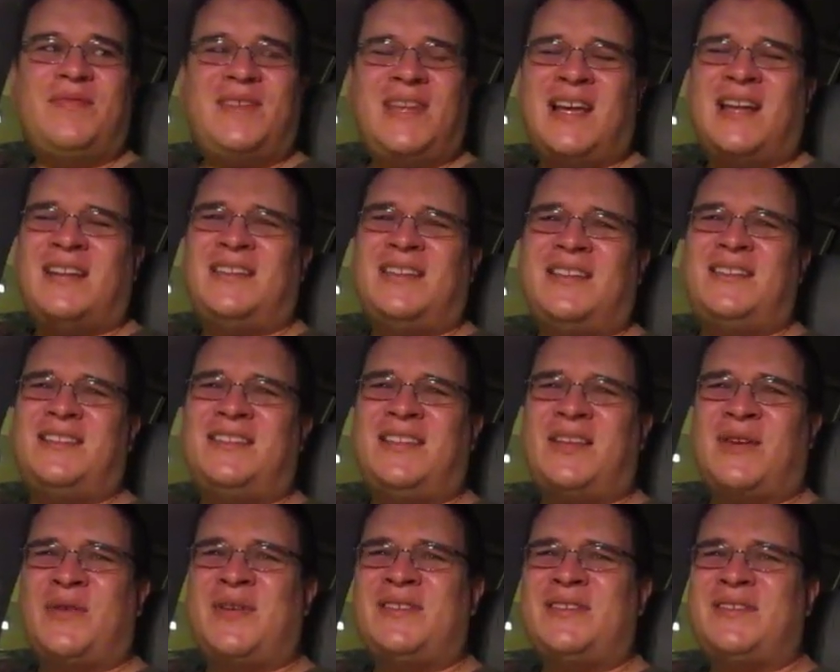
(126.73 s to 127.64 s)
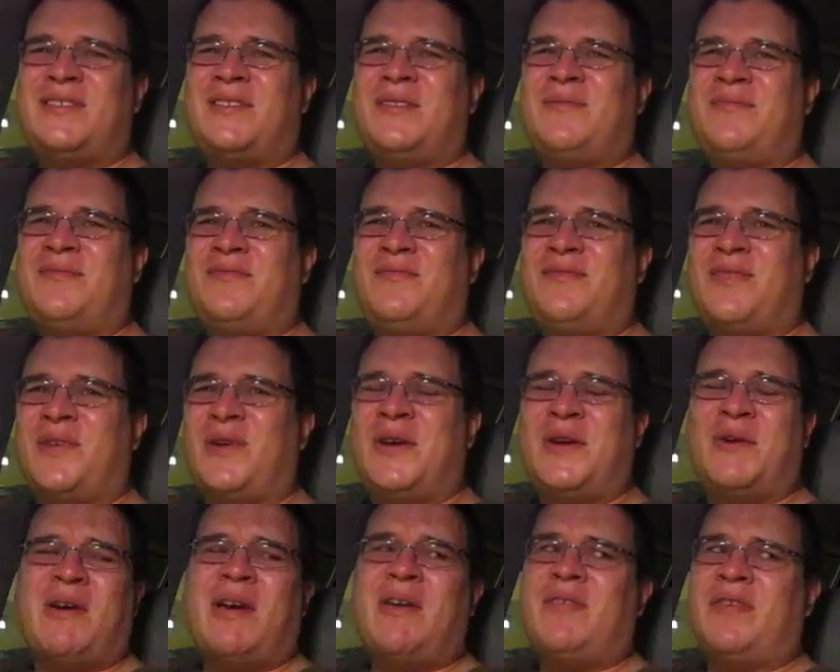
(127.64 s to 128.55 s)
Yeah, there is some very
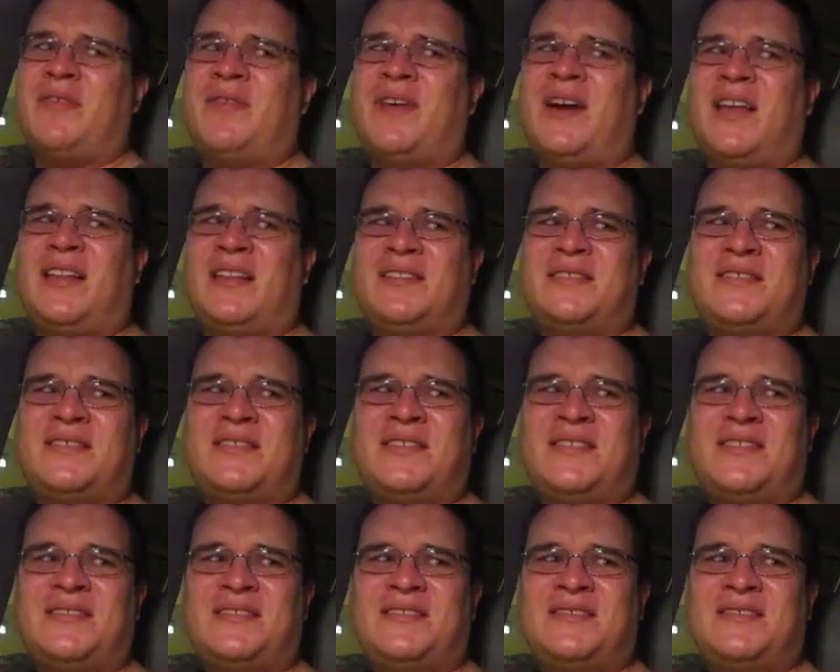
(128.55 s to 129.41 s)
graphic violence.